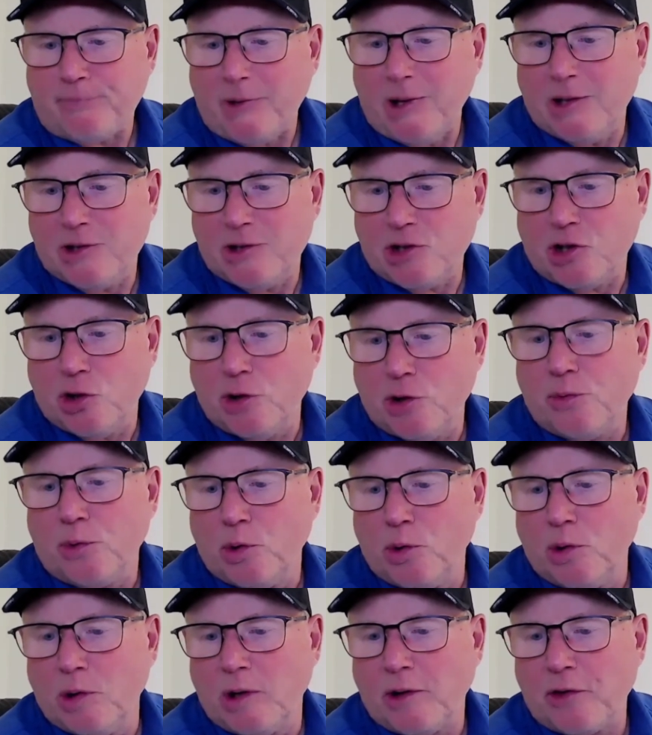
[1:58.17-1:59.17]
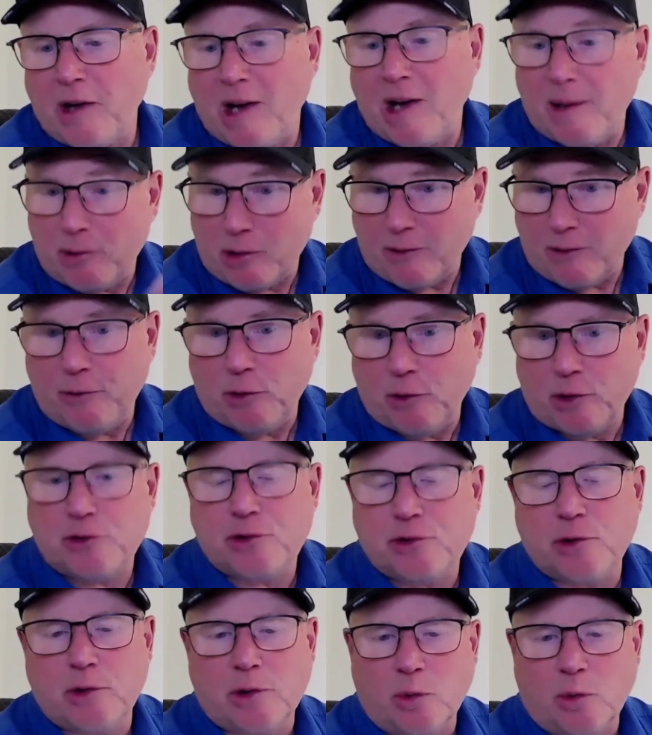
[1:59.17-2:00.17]
Is a good rule of thumb, or a foot or
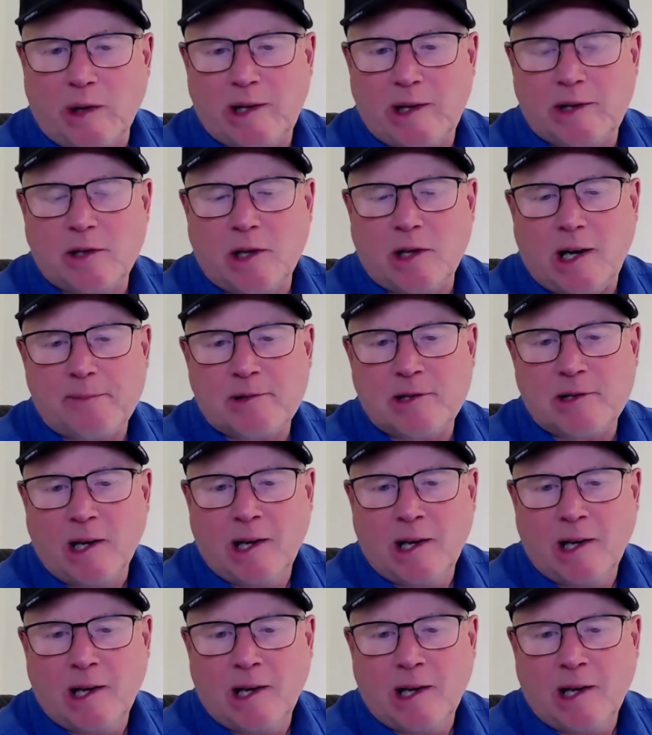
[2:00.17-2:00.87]
two of the weed tops,